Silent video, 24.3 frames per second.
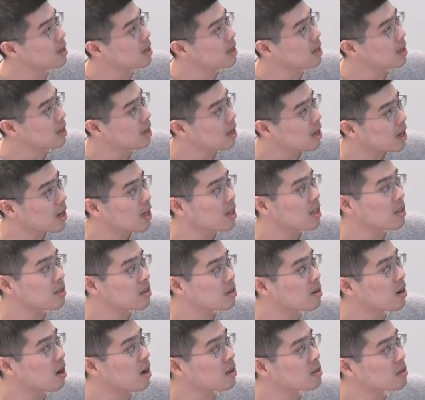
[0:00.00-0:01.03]
And
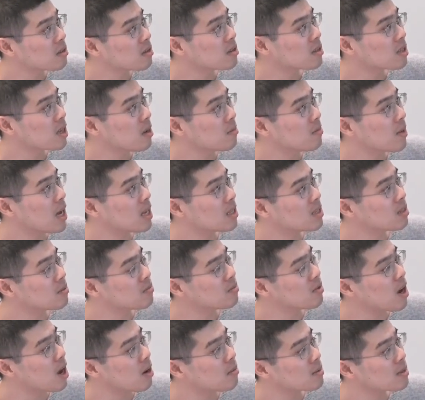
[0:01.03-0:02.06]
there are also some other
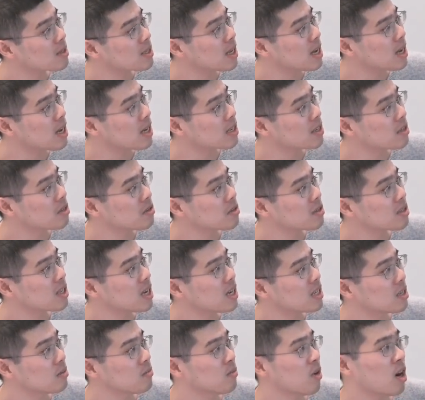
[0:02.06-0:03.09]
problems, like you
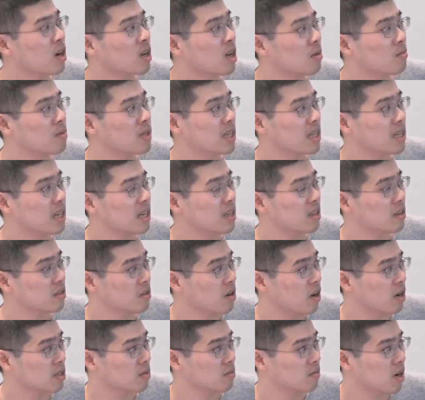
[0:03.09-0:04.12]
study more complicated
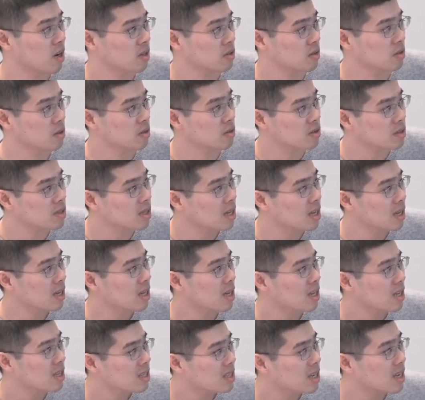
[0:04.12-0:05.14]
noise models
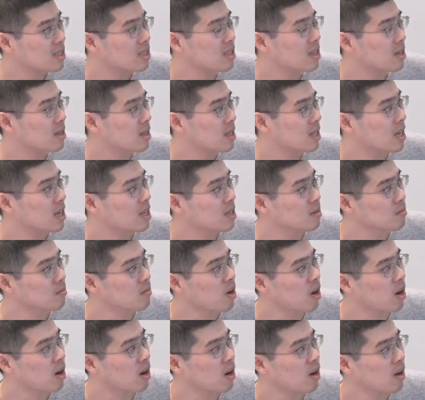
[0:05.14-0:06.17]
that are like
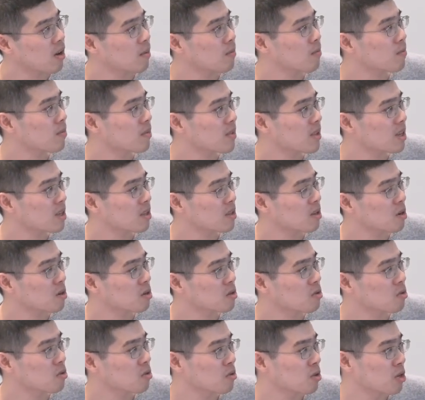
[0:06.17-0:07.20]
more
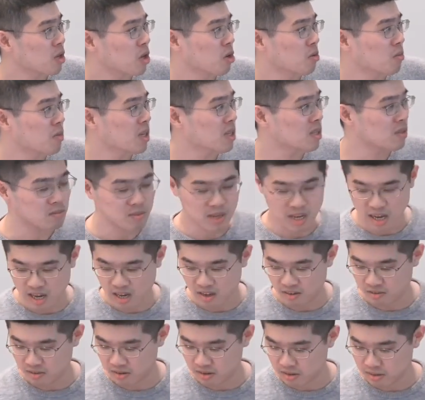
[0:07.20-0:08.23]
close to humans'
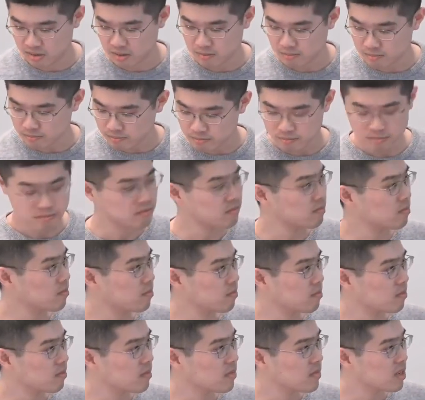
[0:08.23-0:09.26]
behavior.
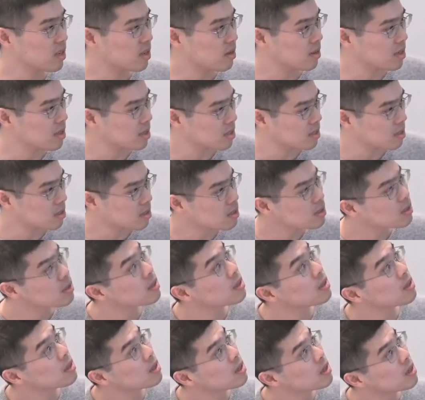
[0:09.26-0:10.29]
All right.
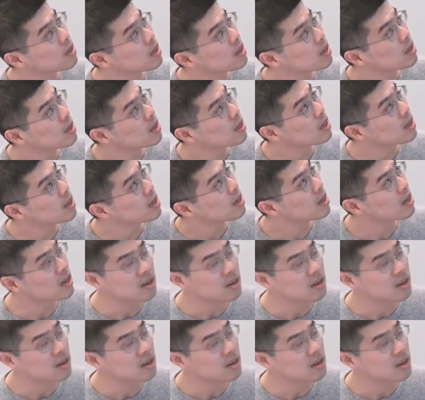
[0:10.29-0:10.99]
All